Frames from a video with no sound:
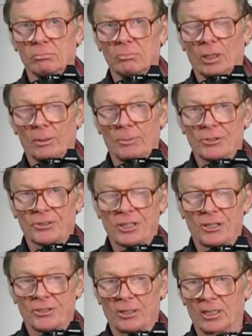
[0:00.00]
Olympus
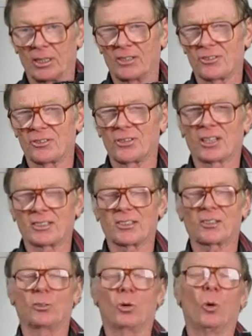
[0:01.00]
sensor is
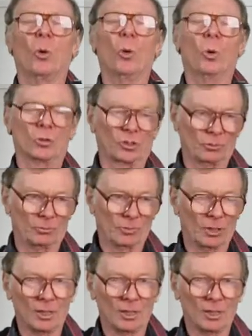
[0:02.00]
just awesome.